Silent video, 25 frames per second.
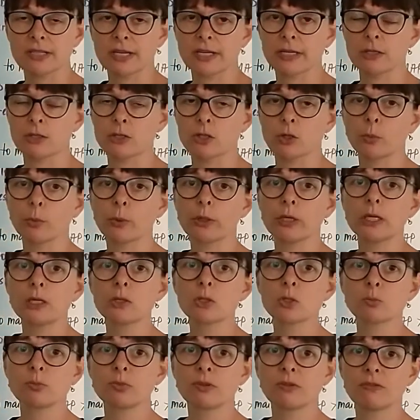signs so we
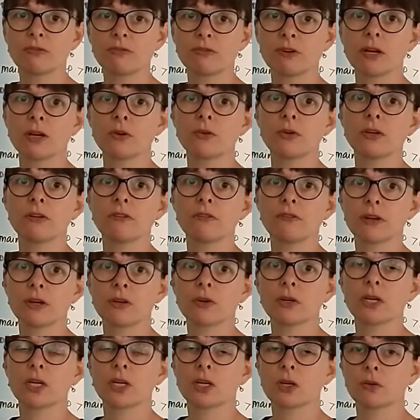need to be very
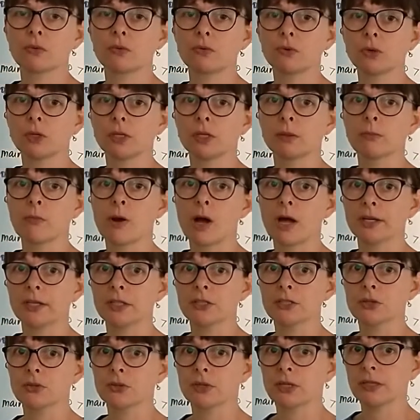very carefully
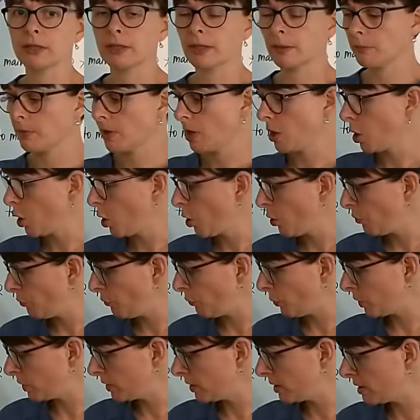monitoring them
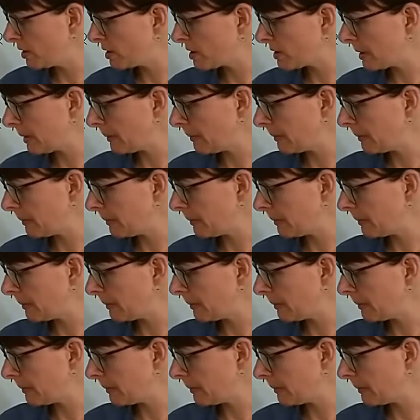for these